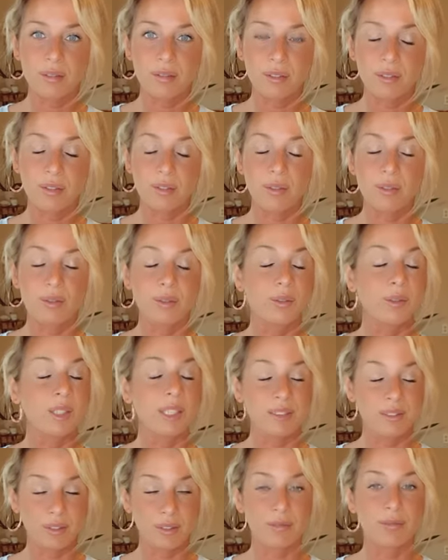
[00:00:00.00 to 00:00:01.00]
You
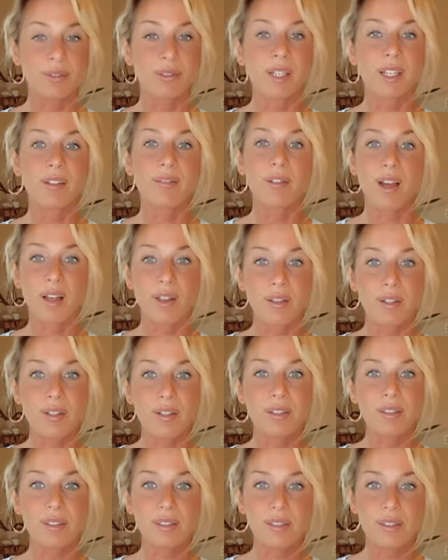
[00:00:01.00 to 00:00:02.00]
need to forgive
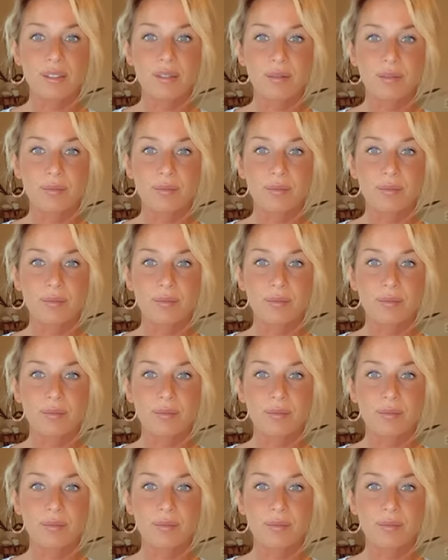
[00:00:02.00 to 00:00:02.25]
others.